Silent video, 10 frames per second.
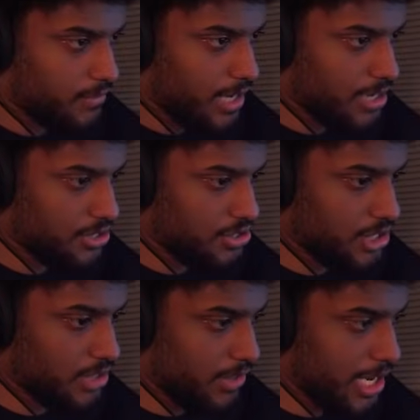As you can
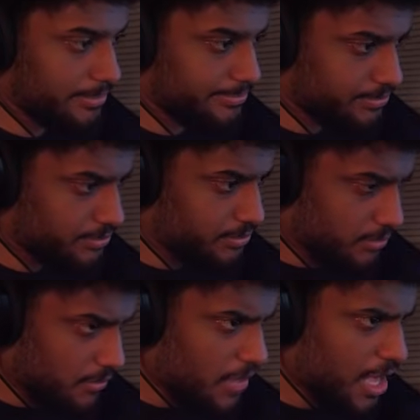see, right,
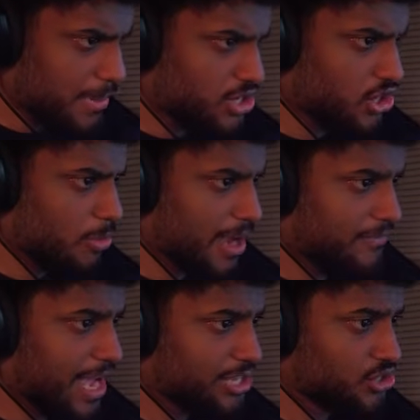it makes it go by
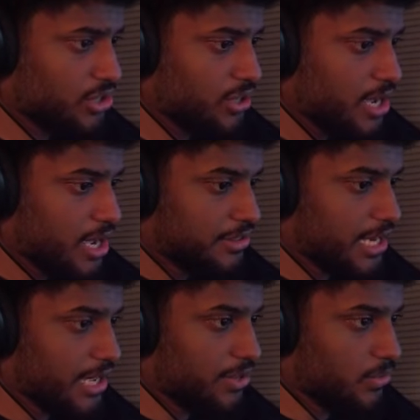faster.
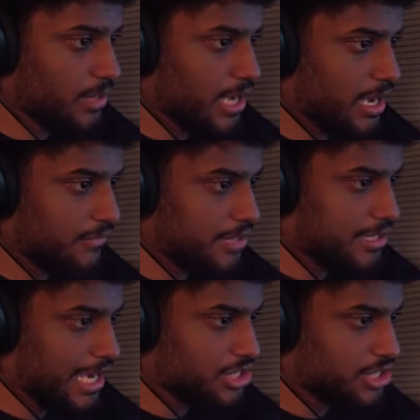Then we have the dash